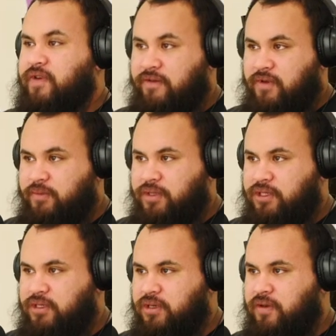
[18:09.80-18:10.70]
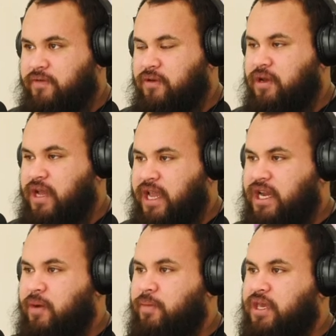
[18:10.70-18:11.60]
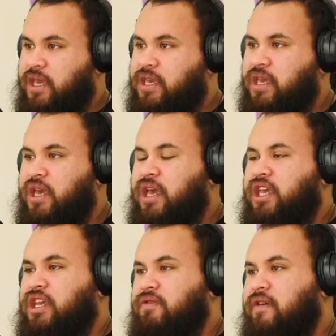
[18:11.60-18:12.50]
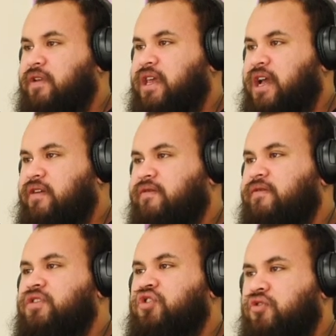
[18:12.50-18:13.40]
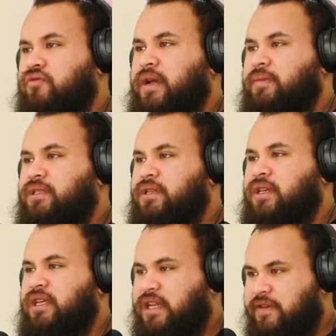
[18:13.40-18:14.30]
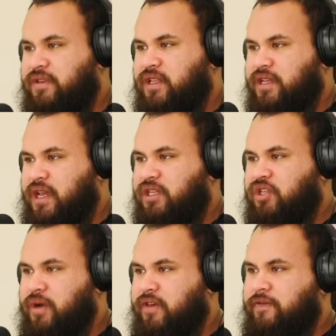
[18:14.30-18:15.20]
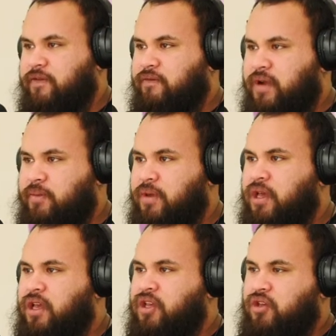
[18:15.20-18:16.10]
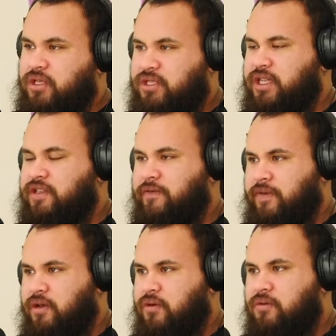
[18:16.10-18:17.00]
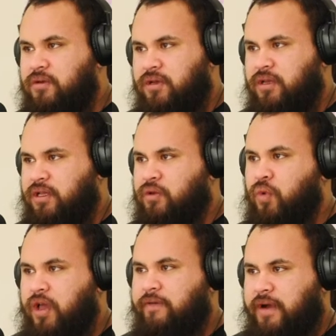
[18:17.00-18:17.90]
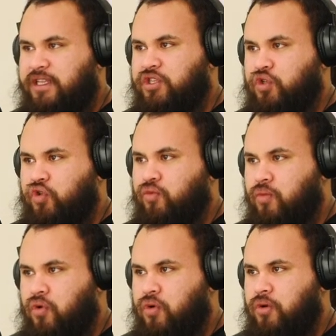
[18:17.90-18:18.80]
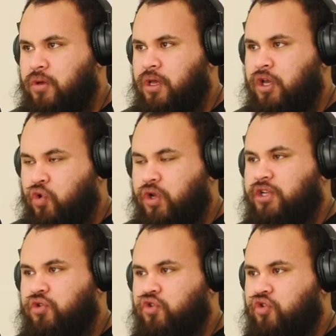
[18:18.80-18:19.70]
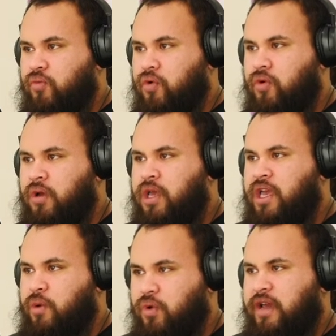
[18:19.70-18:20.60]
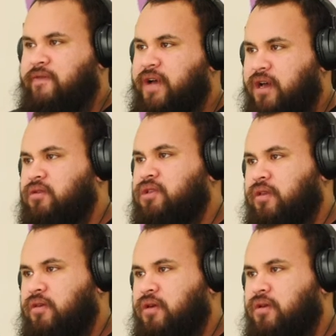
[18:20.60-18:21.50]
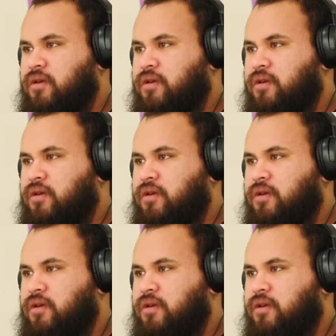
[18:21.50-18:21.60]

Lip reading: reps for 8 RPE, you'd roughly have 2 reps left in the tank. So by the 5th rep, you can start to feel, if I did 2 more, could I do 2 more, and would I fail on the 3rd?